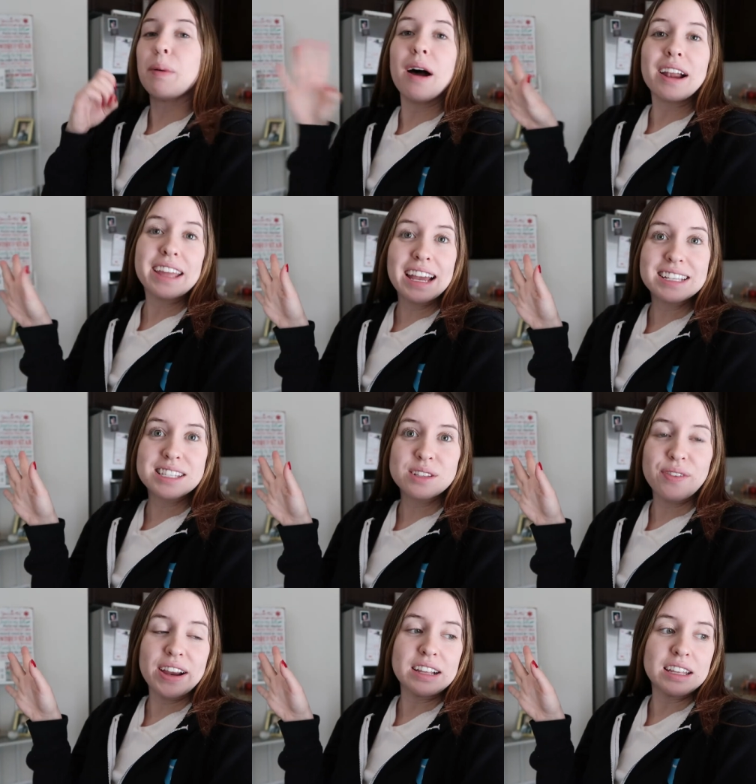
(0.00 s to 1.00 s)
The podcast
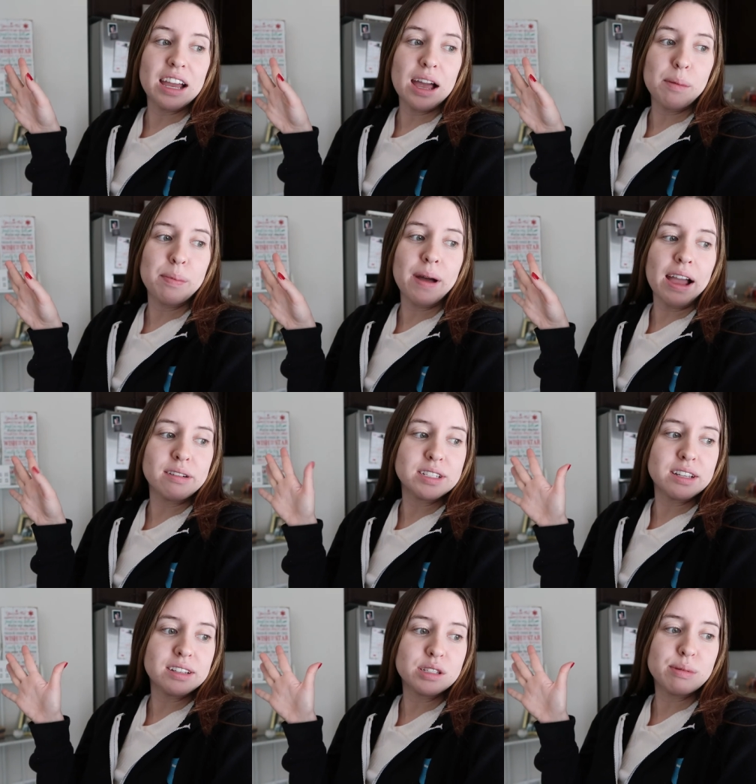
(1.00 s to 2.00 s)
is finally up. I
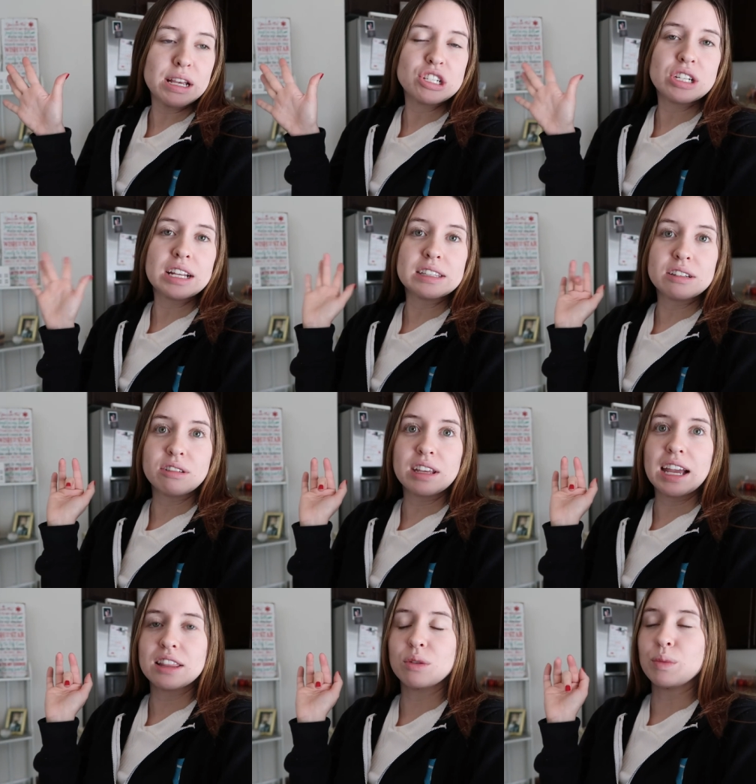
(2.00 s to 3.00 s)
was telling Sebastian I
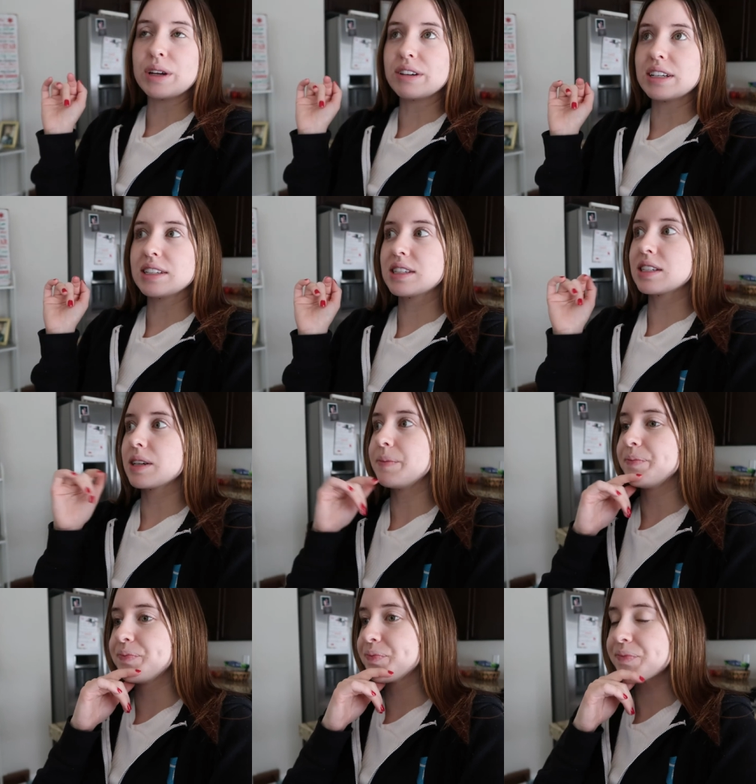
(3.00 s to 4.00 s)
literally had the weirdest
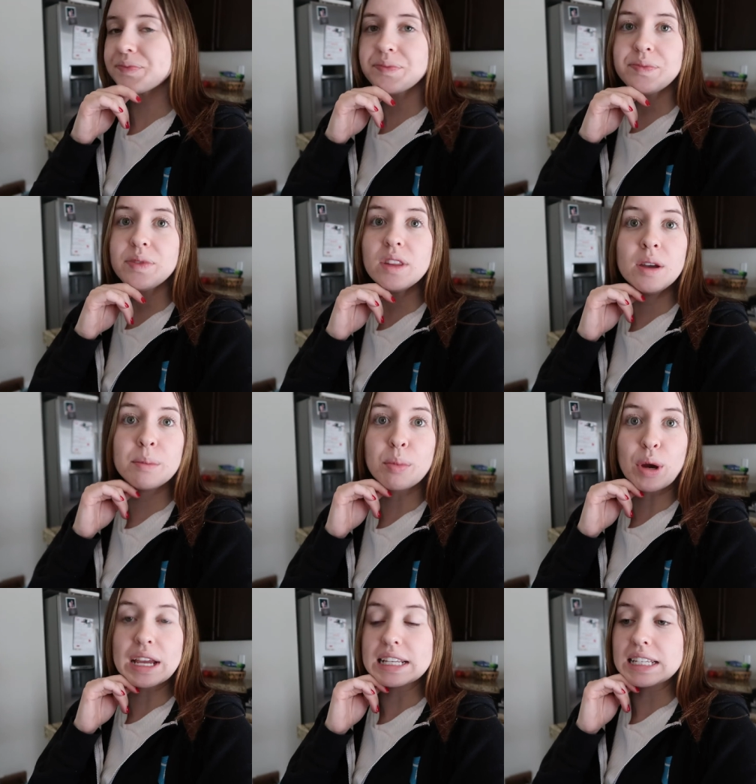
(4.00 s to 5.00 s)

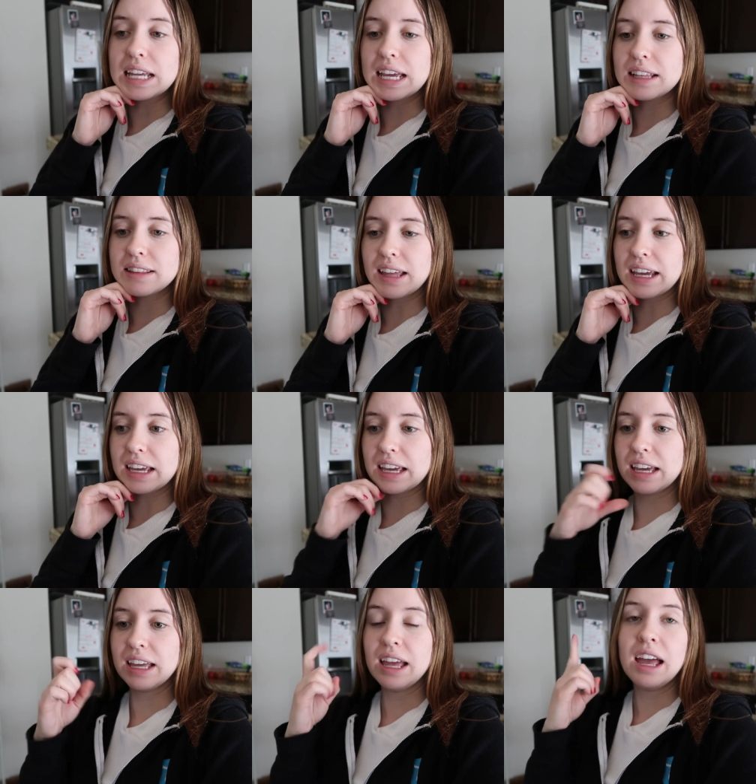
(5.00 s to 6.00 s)
brain day. Like
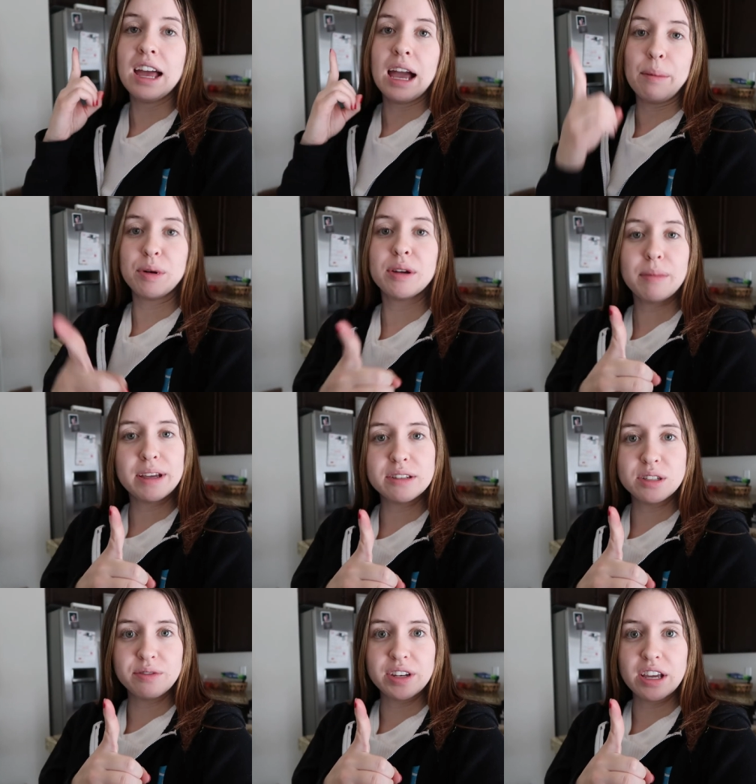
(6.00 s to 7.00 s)
I put up my
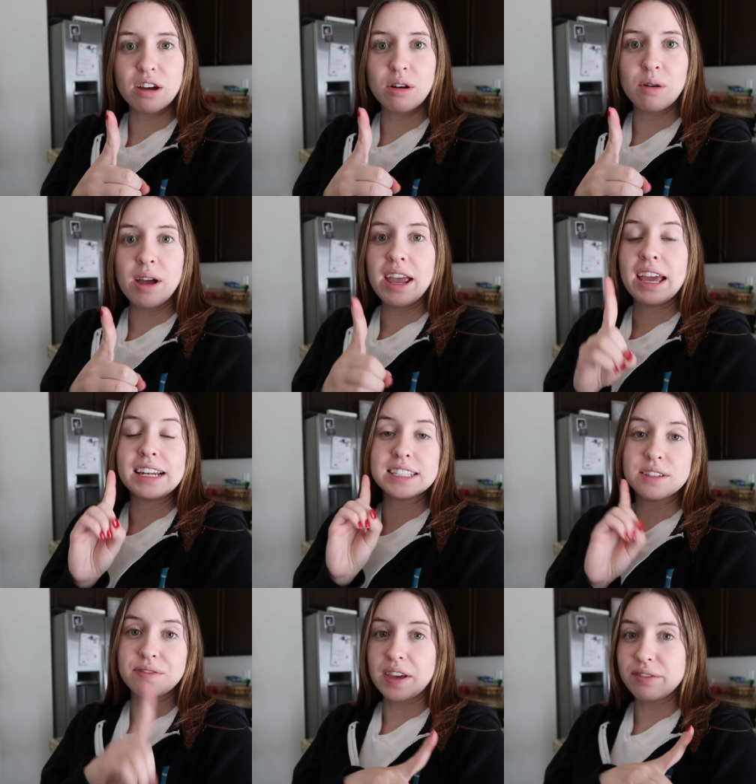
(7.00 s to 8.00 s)
YouTube video and
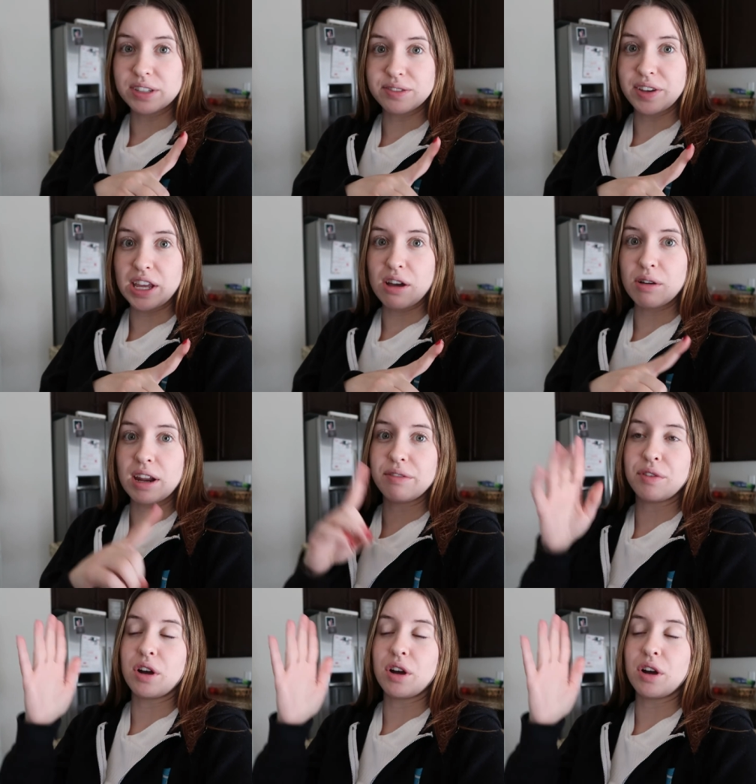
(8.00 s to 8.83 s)
it's a favorites video and I